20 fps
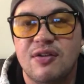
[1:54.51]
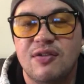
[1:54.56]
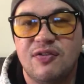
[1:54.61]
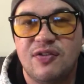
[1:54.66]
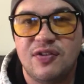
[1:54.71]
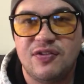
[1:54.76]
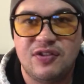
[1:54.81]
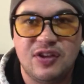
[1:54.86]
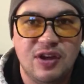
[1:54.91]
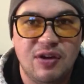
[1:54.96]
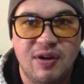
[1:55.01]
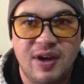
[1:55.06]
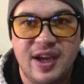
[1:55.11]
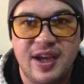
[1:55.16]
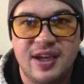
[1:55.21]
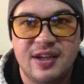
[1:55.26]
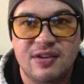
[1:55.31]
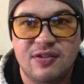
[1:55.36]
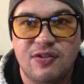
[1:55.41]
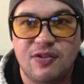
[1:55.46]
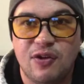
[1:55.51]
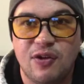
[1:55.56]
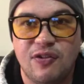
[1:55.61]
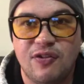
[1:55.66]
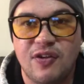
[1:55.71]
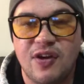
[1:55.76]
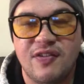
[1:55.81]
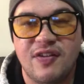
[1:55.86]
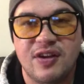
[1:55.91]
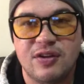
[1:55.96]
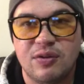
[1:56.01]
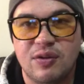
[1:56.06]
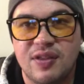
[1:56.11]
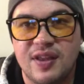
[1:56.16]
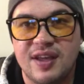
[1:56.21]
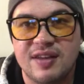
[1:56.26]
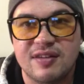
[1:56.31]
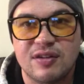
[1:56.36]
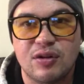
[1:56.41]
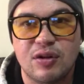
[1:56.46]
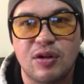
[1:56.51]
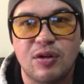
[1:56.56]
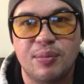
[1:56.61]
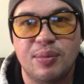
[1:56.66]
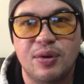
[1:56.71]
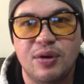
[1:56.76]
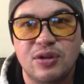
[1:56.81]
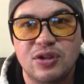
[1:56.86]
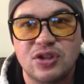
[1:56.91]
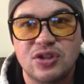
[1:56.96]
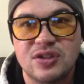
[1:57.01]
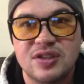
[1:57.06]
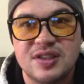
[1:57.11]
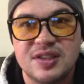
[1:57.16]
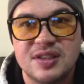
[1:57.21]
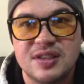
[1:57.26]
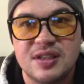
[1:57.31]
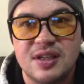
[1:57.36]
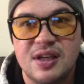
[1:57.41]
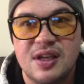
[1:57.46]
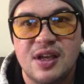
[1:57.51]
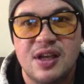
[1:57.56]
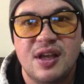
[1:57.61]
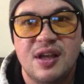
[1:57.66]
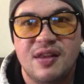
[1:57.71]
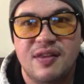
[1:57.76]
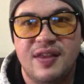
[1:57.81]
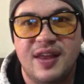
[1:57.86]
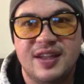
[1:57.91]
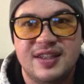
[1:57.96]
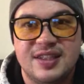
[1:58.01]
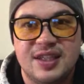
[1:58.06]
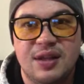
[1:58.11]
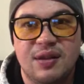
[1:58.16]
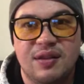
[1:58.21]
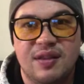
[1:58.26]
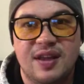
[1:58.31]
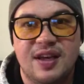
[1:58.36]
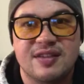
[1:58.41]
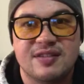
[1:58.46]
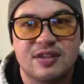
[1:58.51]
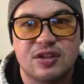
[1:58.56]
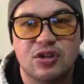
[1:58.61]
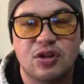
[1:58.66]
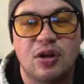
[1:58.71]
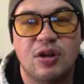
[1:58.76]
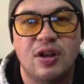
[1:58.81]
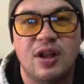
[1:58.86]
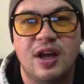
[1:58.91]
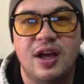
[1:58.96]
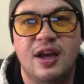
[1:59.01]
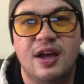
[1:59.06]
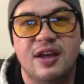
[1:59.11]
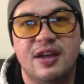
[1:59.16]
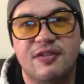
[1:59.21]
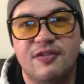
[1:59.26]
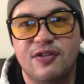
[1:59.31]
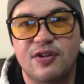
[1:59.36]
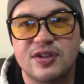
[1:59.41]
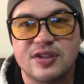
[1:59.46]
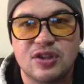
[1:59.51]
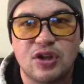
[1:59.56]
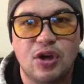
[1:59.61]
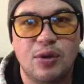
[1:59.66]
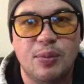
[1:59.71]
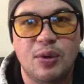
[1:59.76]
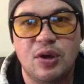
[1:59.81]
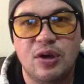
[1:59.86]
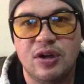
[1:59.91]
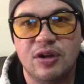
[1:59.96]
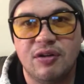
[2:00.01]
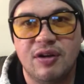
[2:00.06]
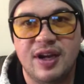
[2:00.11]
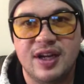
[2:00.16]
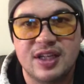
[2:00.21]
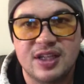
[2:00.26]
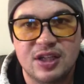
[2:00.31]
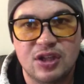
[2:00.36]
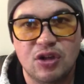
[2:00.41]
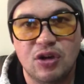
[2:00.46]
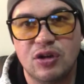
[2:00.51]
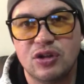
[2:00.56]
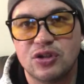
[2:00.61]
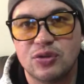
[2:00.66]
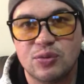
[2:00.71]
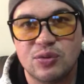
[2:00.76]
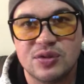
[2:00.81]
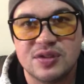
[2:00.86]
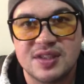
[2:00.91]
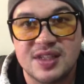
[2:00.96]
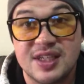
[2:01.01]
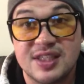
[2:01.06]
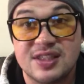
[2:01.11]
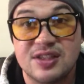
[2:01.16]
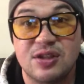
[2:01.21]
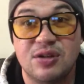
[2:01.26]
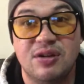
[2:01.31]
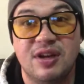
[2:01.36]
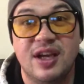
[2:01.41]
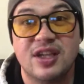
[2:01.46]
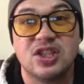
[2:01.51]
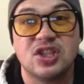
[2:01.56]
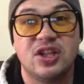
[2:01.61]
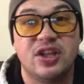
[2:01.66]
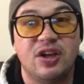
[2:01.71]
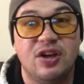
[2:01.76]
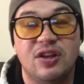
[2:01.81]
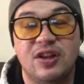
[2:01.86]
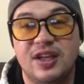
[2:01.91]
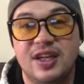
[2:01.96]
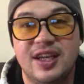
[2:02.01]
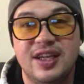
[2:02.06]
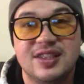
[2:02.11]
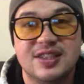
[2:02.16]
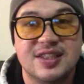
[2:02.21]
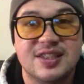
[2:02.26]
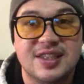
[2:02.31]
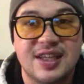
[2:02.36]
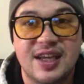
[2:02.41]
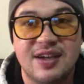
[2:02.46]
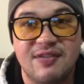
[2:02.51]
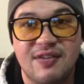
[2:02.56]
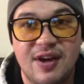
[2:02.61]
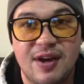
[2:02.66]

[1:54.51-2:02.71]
50 grand for a $500,000 purchase, that $10,000 first homeowner grant can go towards that. So you'd actually only need to save